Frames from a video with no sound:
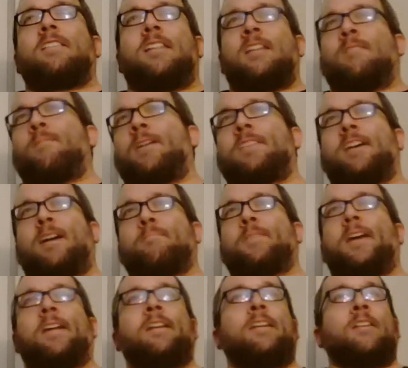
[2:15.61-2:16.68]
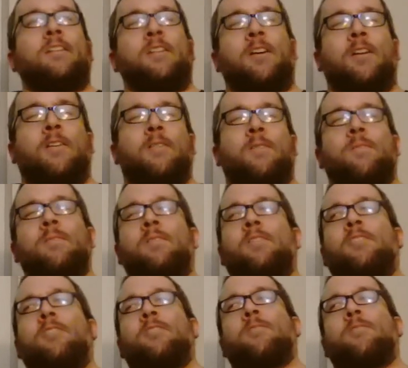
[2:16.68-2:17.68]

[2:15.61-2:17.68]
Is it in my top ten? No.